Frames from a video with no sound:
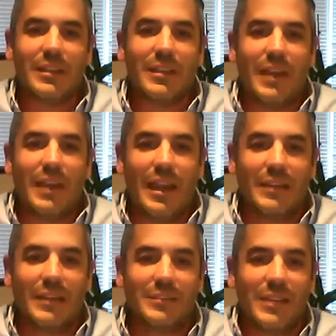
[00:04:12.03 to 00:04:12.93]

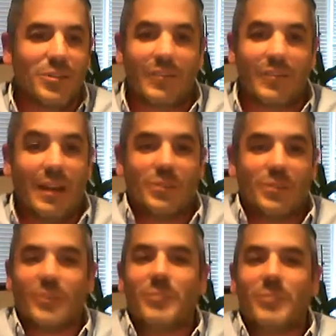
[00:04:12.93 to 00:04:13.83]
and just
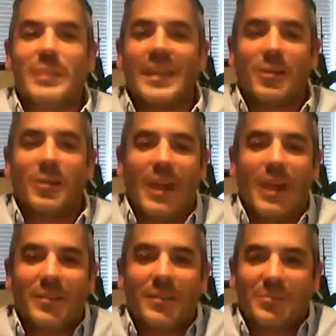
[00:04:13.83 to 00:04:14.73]
the being around
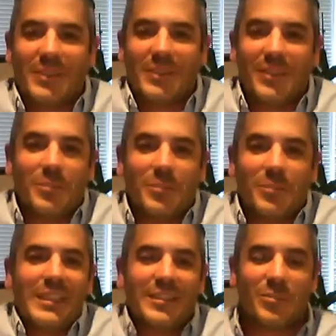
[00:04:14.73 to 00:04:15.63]
them is
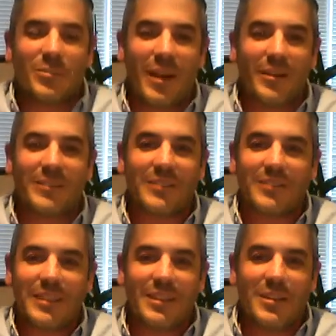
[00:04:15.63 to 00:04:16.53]
completely inspiring.
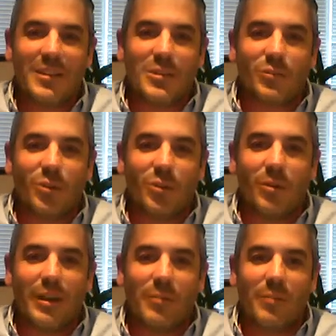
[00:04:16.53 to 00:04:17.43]
So
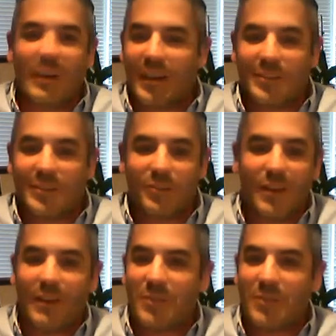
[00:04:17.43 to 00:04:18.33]
Pinchas, in front of
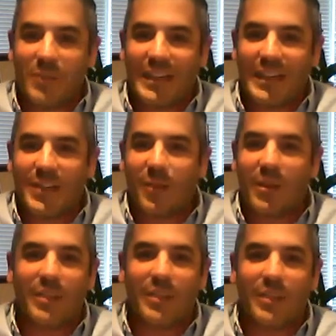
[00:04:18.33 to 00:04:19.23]
everybody here, I want to
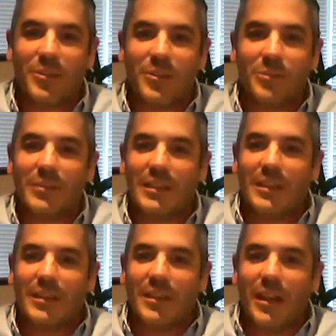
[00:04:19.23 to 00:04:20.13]
thank you
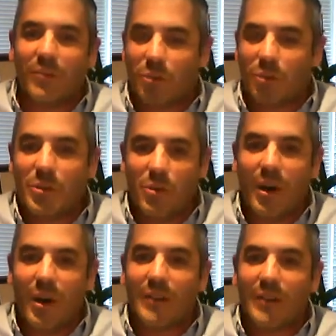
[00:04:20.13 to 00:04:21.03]
for who you
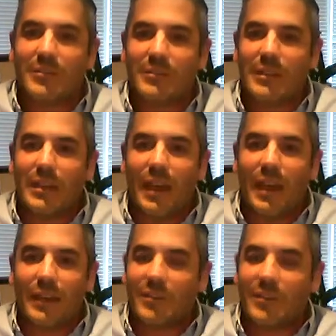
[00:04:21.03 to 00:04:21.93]
are. And
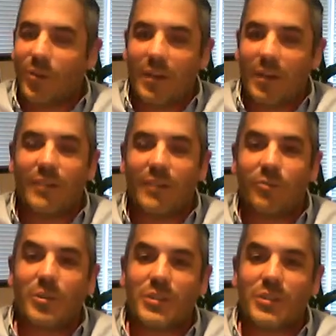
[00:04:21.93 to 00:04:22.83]
it's incredibly
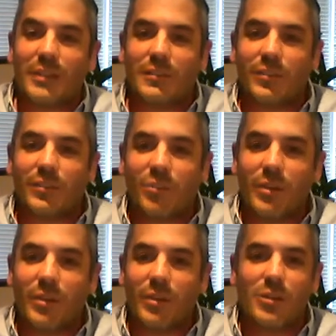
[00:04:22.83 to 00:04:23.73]
unfortunate, the story
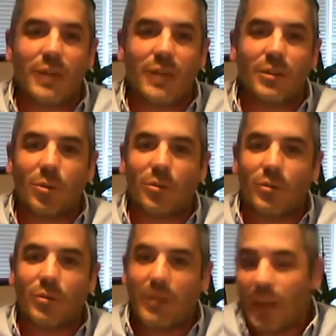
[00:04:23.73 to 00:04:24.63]
that you had to go
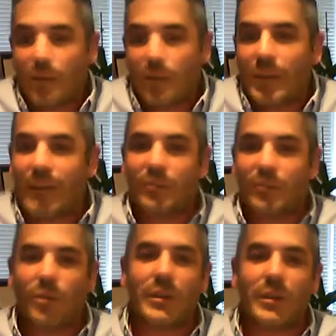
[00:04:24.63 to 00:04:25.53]
through and your life story.